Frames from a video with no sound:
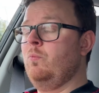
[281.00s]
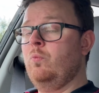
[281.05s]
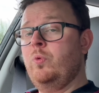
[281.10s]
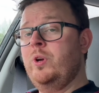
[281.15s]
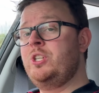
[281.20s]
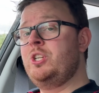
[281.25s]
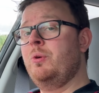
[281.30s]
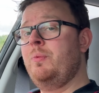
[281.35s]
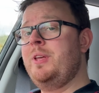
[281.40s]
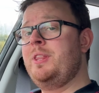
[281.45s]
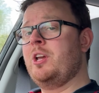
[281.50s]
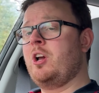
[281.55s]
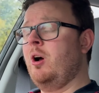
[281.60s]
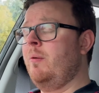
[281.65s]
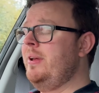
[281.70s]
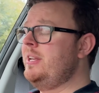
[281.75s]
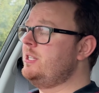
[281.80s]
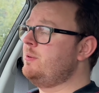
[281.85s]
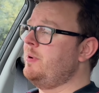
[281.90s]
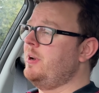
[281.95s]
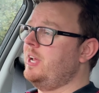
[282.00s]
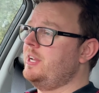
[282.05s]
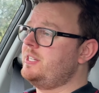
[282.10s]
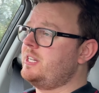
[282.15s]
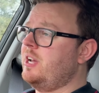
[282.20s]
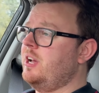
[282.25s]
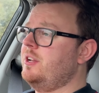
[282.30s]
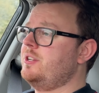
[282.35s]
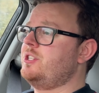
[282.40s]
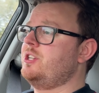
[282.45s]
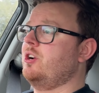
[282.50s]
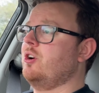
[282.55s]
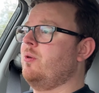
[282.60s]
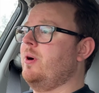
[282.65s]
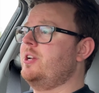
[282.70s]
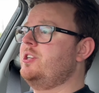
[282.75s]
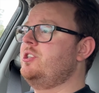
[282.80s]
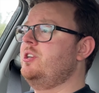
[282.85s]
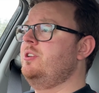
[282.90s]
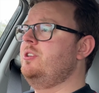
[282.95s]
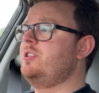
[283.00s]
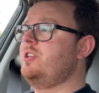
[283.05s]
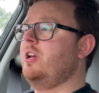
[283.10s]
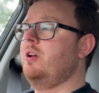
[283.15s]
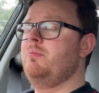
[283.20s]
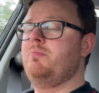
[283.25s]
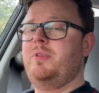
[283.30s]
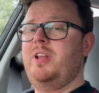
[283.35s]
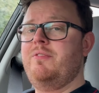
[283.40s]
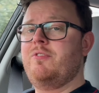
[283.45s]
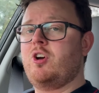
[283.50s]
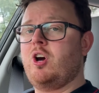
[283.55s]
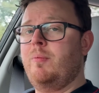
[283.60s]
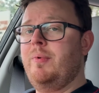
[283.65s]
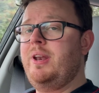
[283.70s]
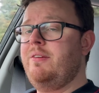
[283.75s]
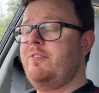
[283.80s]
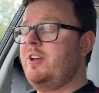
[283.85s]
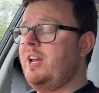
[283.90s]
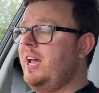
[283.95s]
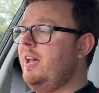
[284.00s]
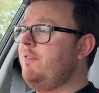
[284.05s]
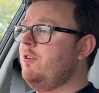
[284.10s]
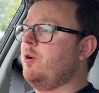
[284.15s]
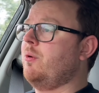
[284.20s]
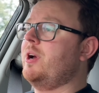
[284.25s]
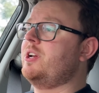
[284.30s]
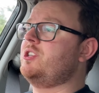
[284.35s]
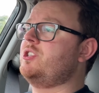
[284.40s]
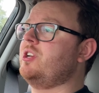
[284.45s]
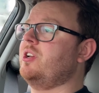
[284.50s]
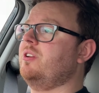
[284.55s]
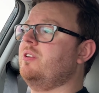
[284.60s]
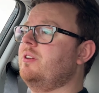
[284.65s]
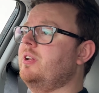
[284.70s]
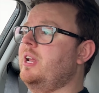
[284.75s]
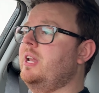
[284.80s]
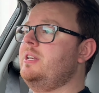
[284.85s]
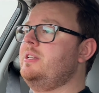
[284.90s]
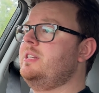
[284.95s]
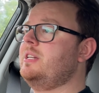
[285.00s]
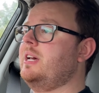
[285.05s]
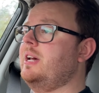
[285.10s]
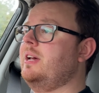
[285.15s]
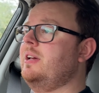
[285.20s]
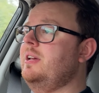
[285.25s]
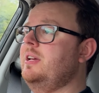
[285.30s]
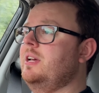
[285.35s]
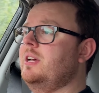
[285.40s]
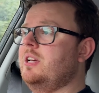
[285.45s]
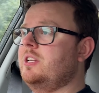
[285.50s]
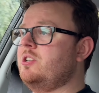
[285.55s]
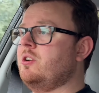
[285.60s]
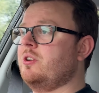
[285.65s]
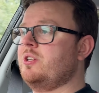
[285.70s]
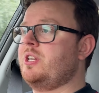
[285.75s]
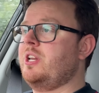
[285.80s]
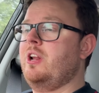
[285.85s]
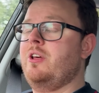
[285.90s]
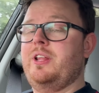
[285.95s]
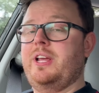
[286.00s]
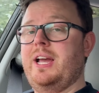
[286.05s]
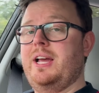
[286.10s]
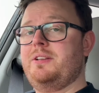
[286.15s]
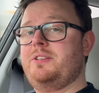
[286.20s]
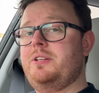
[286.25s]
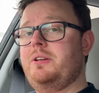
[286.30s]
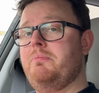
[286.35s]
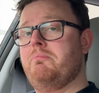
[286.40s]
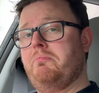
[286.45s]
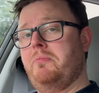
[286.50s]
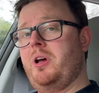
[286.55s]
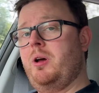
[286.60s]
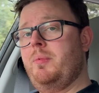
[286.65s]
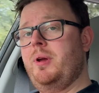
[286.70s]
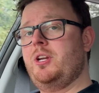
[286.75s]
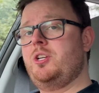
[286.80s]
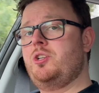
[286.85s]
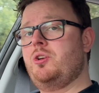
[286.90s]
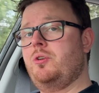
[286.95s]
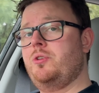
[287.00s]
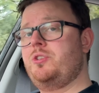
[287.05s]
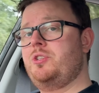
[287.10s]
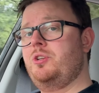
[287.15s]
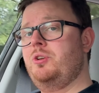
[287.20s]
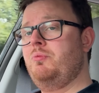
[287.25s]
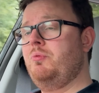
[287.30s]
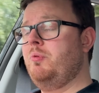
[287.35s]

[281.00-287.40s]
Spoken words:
We do read the comments, we like to answer your questions, so leave a comment if you have a question, and as long as I know the answer, I'll make sure to